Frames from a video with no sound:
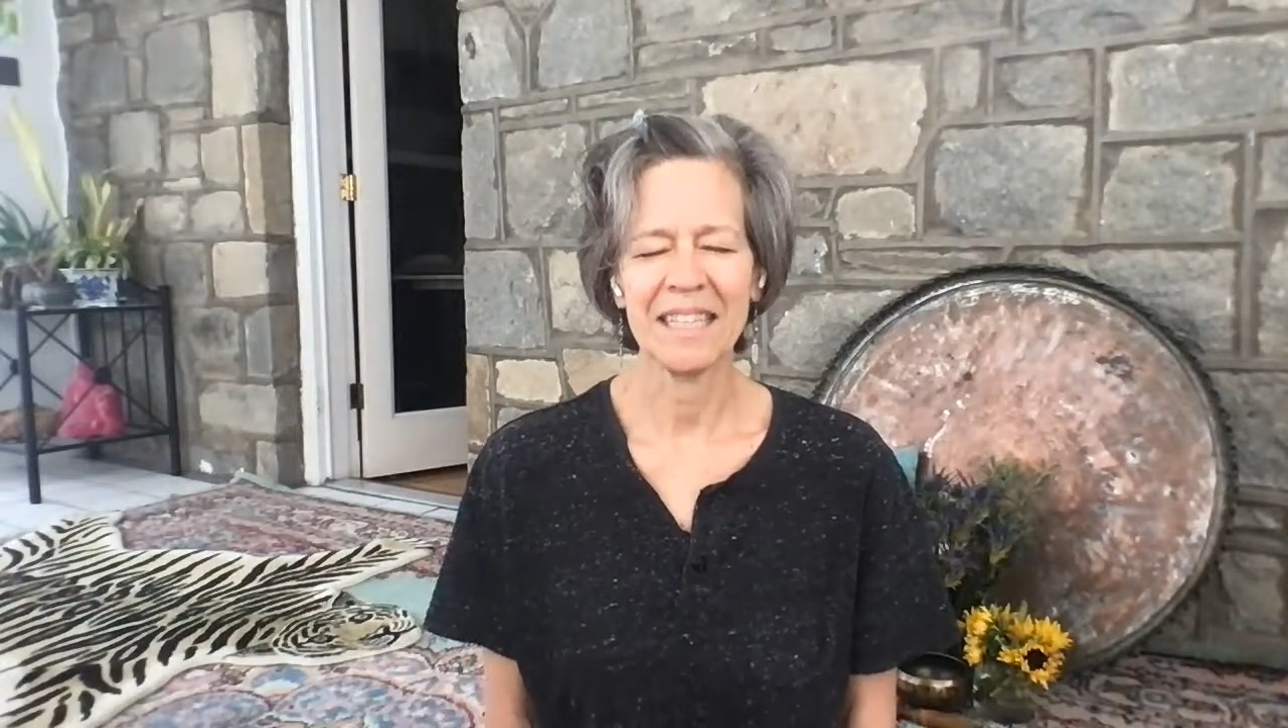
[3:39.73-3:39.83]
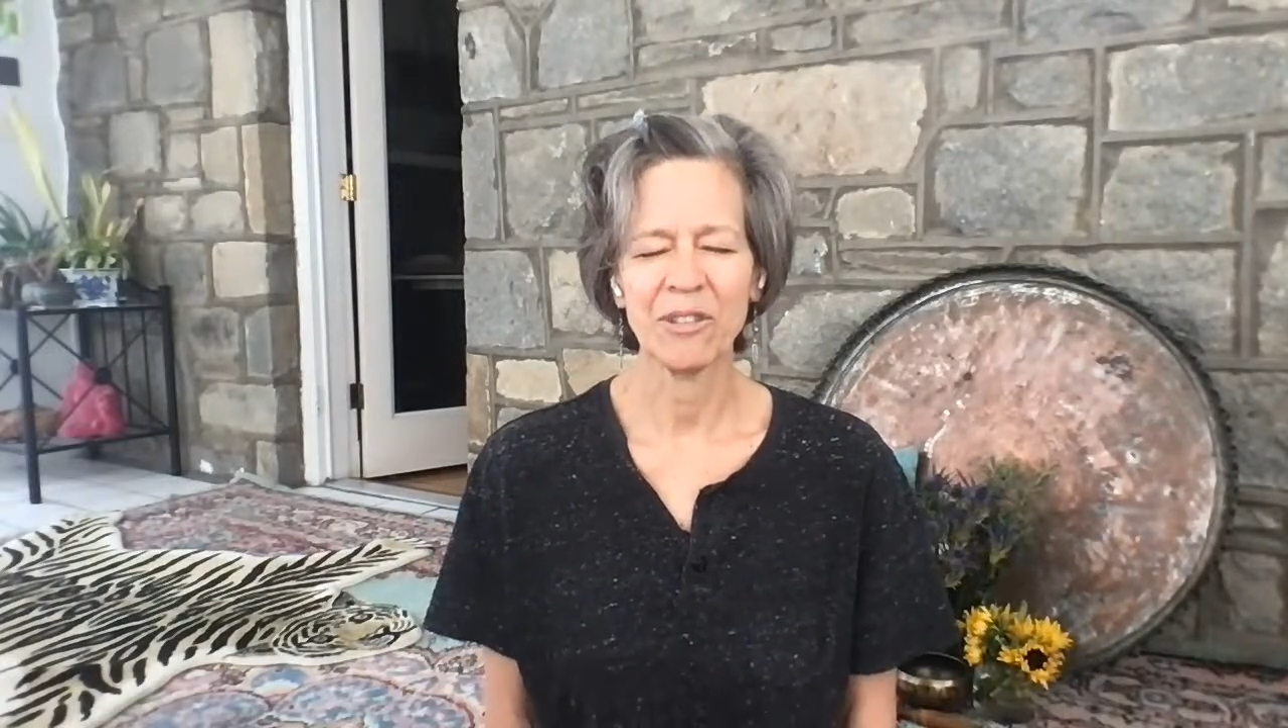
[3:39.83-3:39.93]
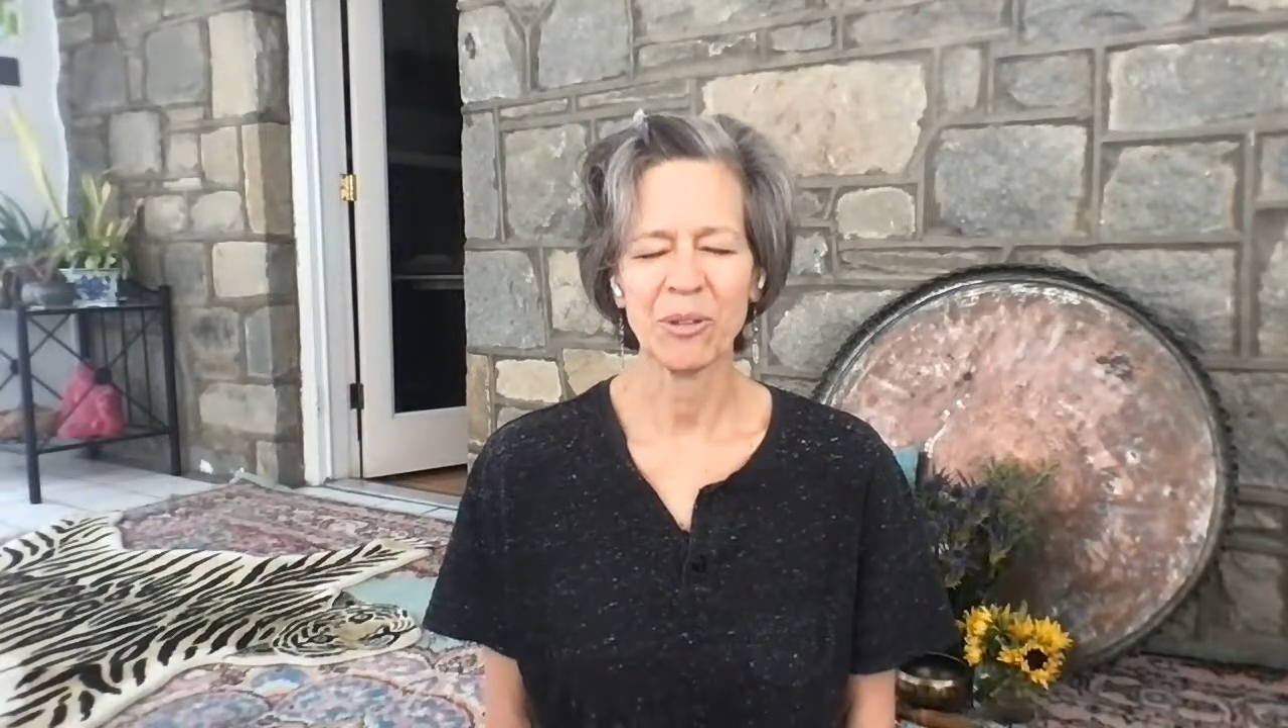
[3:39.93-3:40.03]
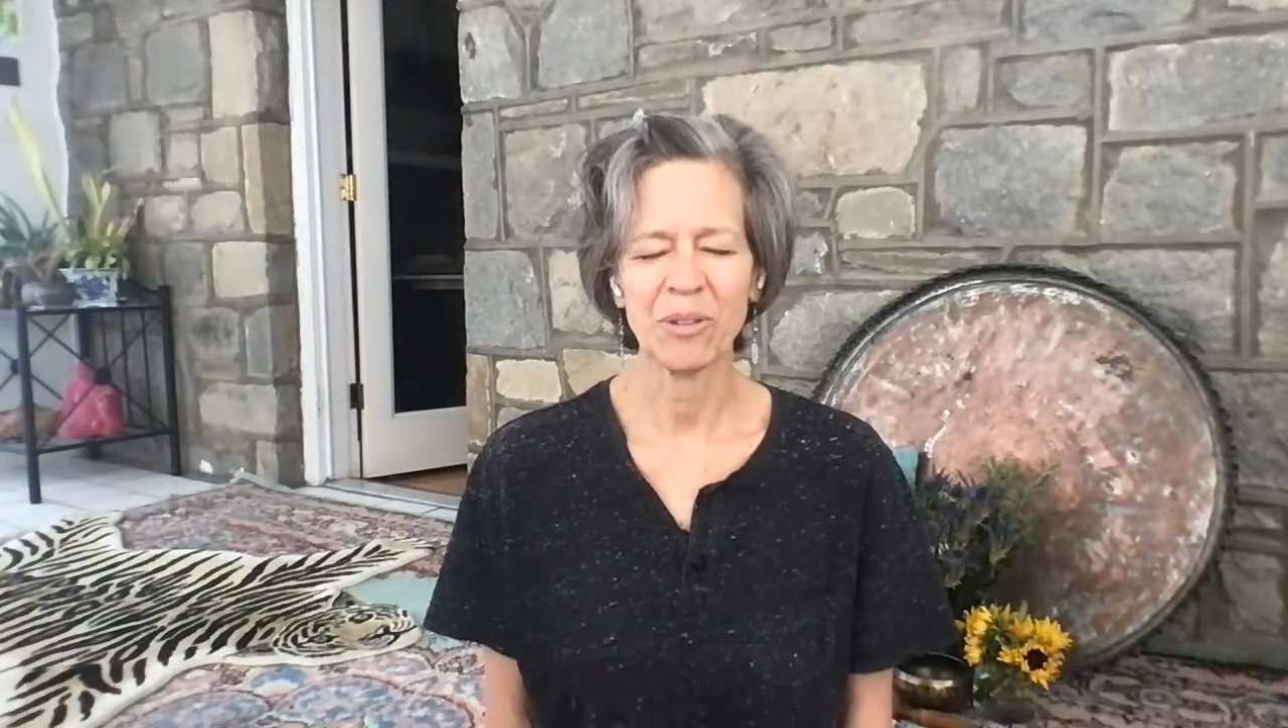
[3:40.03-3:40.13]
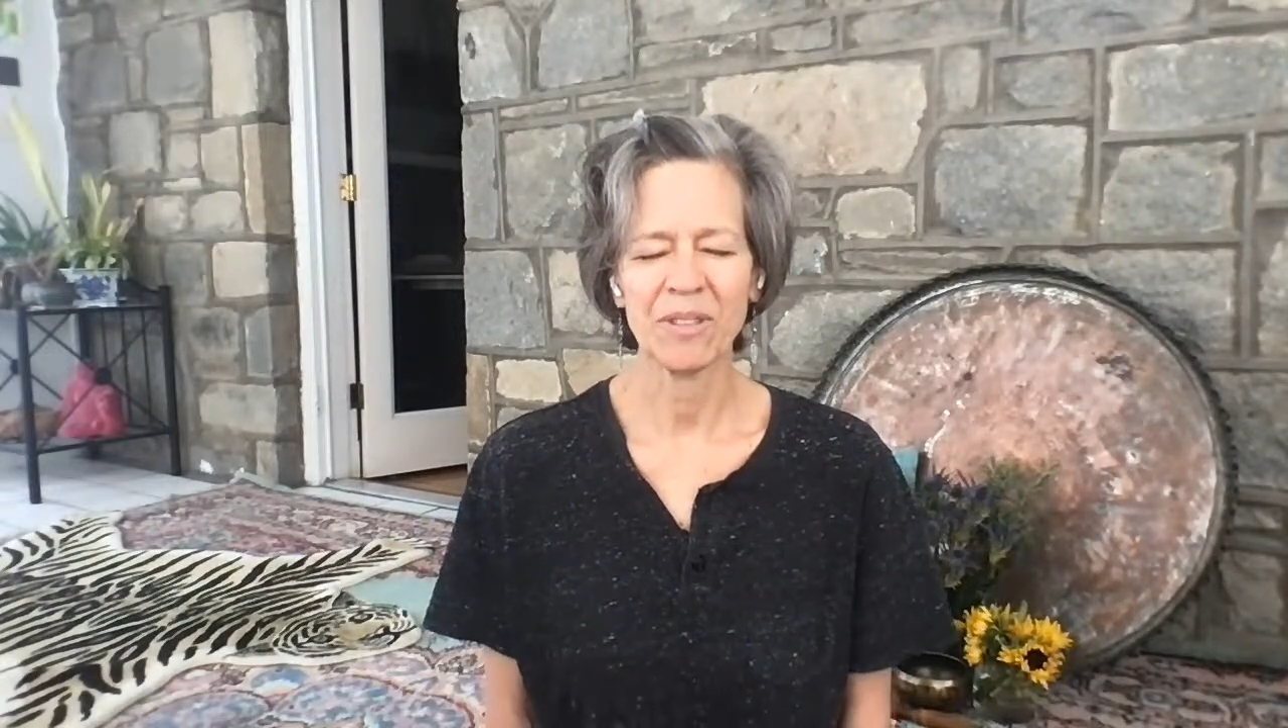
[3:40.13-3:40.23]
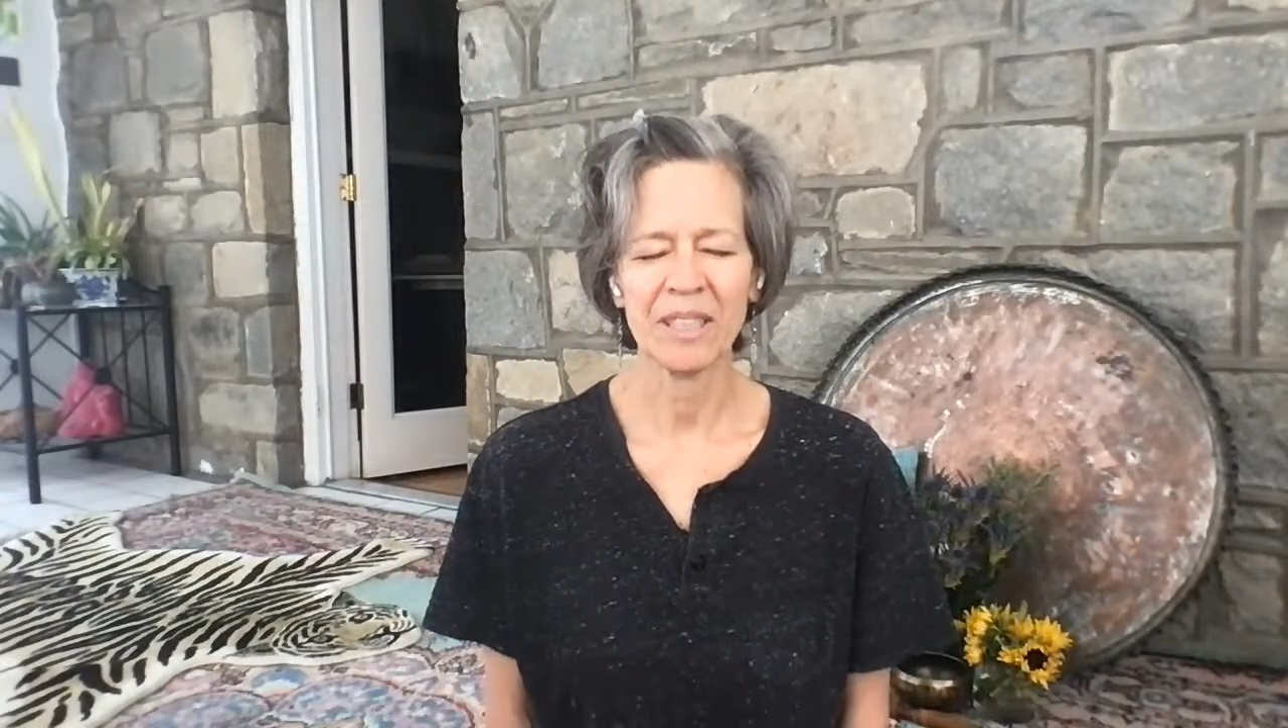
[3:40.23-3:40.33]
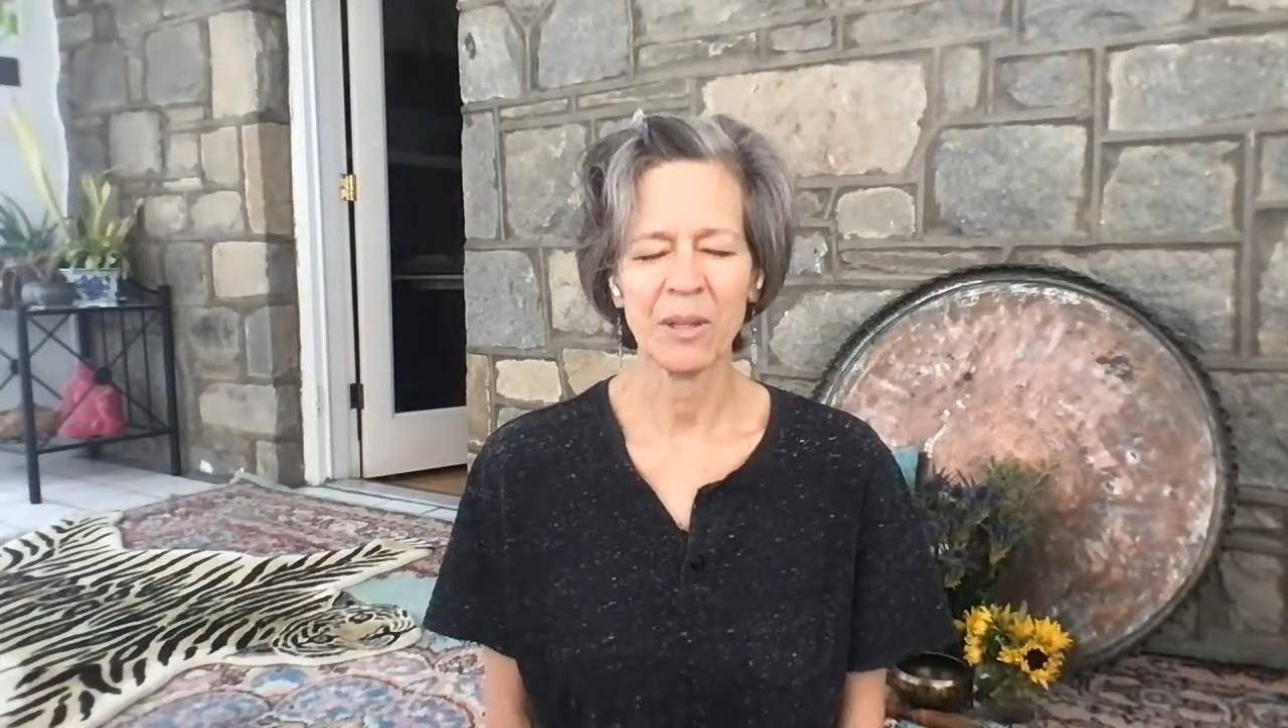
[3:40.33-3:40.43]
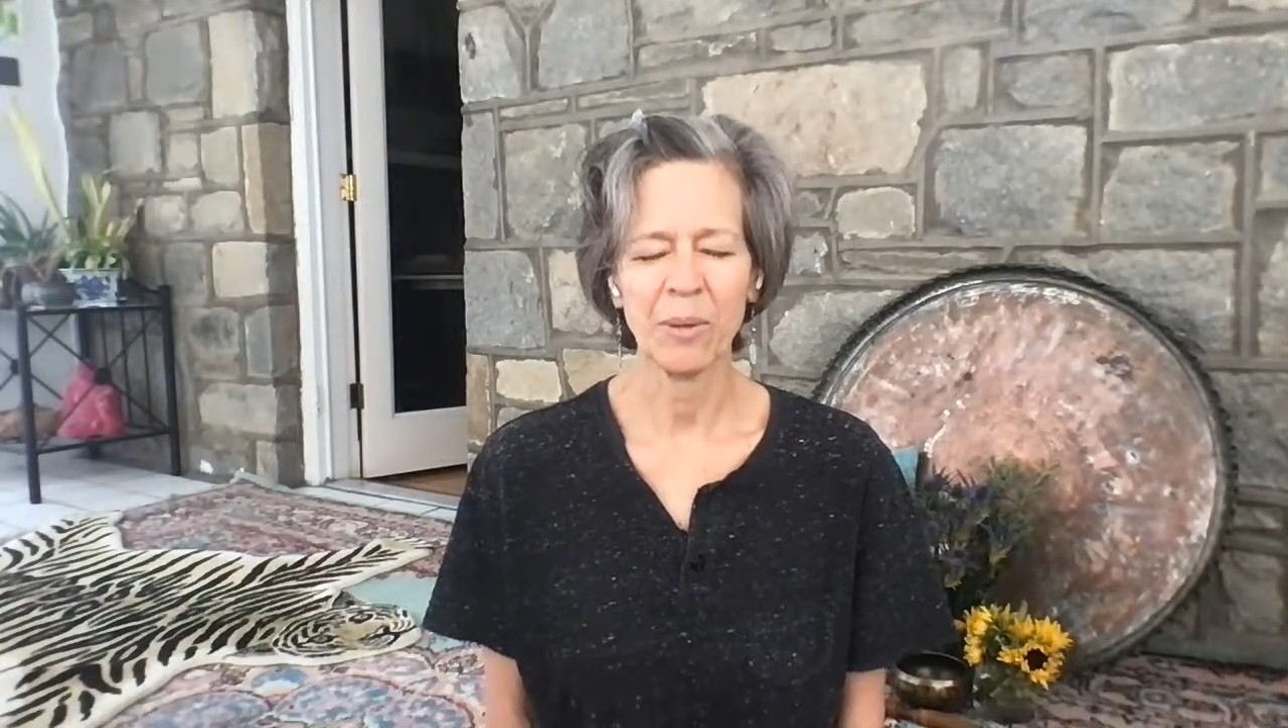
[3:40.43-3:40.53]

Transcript: interesting